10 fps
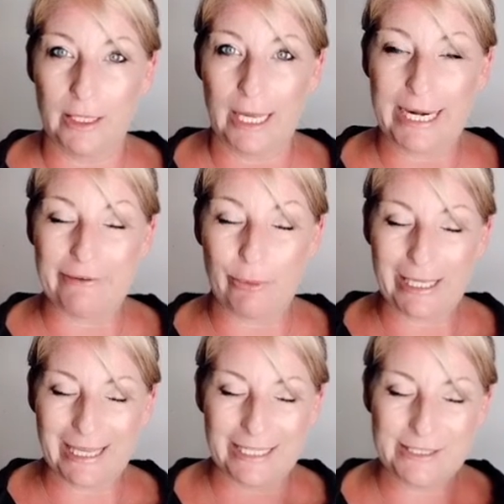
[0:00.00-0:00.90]
And if we
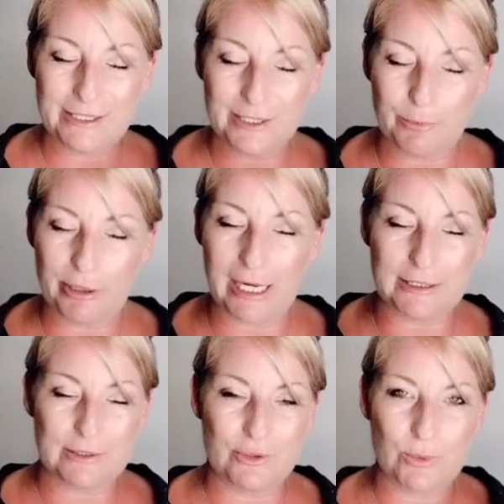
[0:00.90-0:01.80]
get into the practice
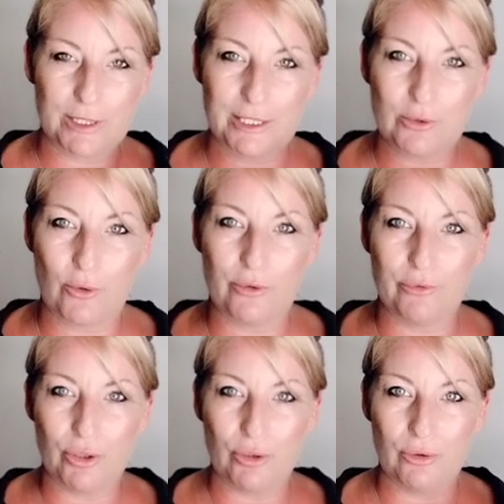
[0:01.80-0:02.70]
of doing this over
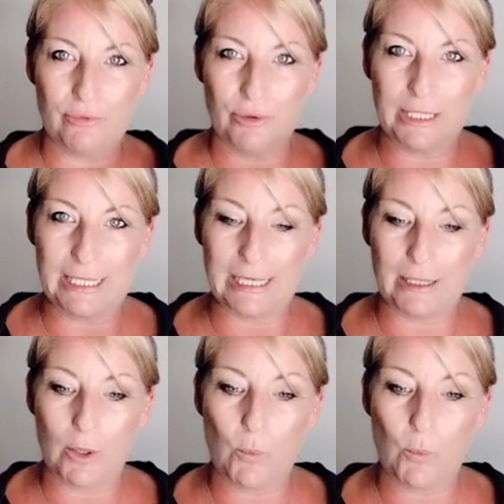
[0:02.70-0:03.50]
and over again,